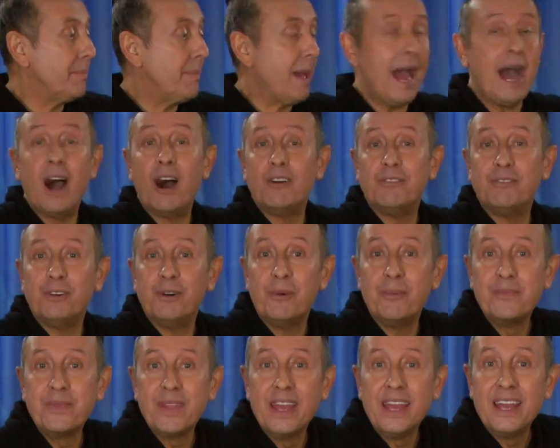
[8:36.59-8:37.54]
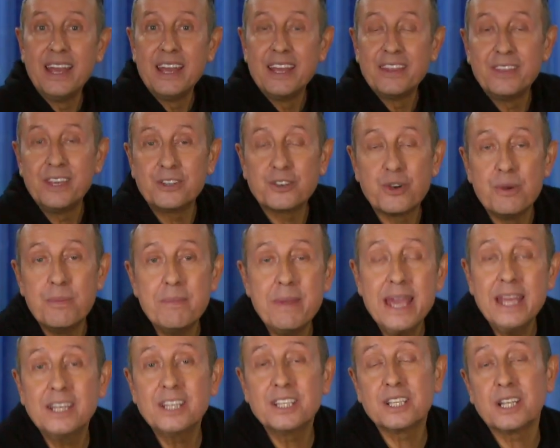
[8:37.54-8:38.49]
powerful. They're
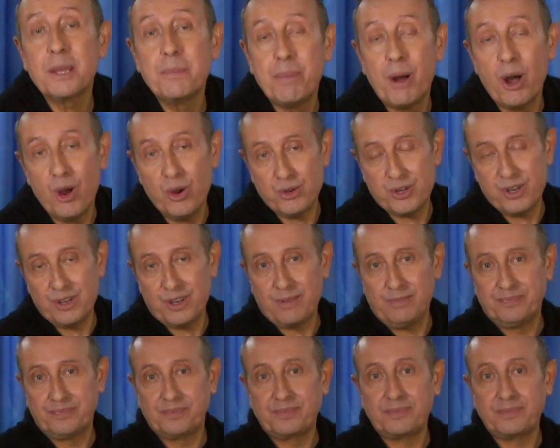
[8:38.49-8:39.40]
tremendously potent.